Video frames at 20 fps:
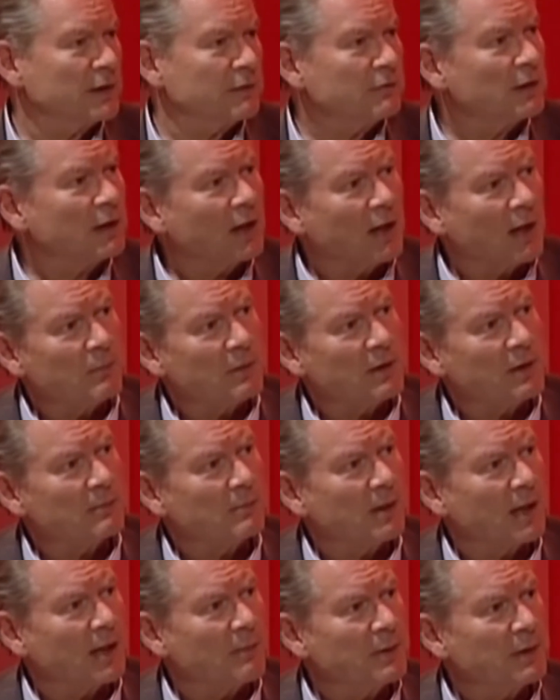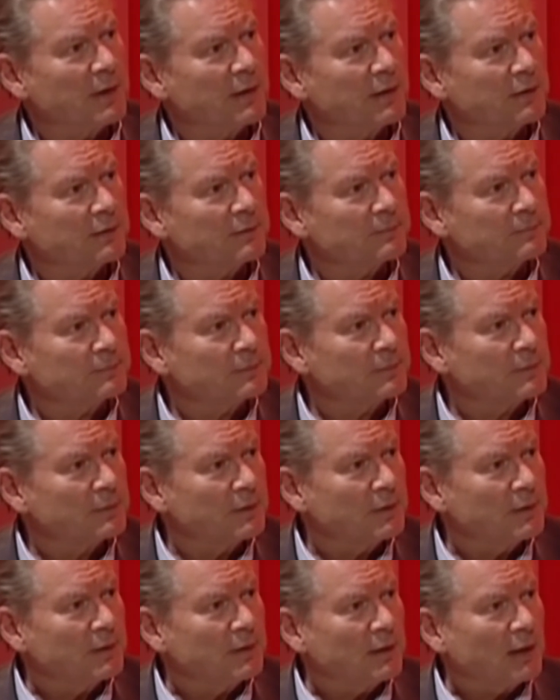reliable, in my opinion,
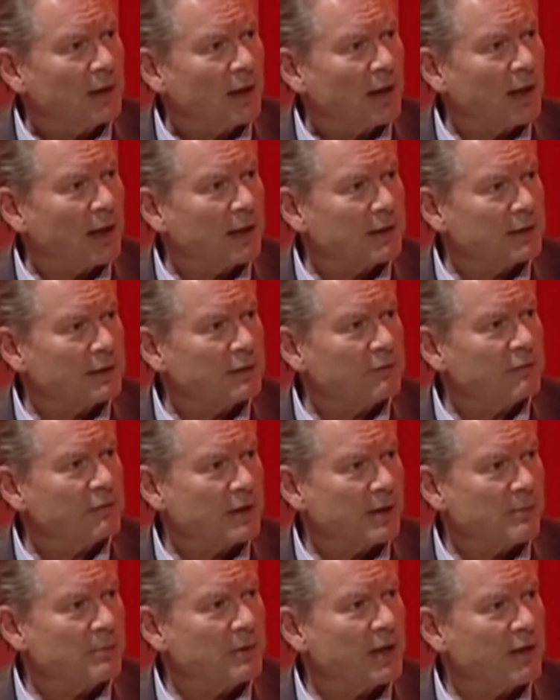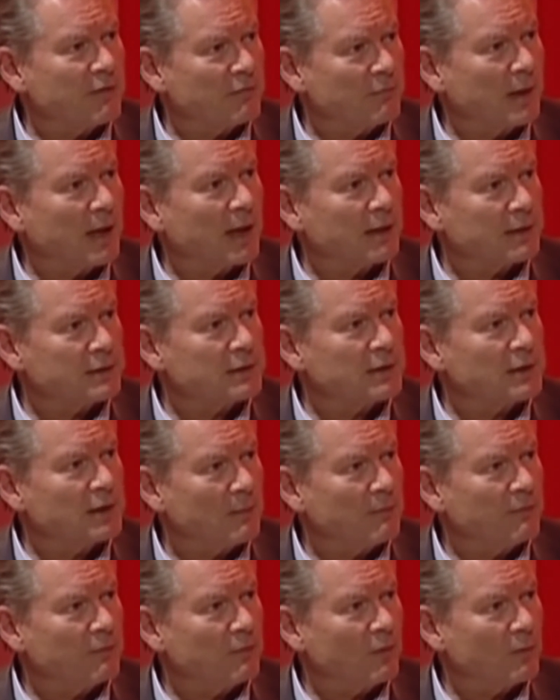and a very brave man to come
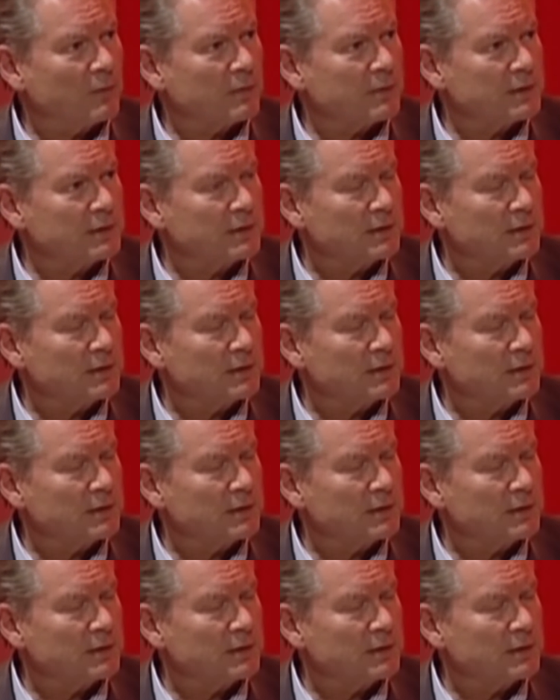forward.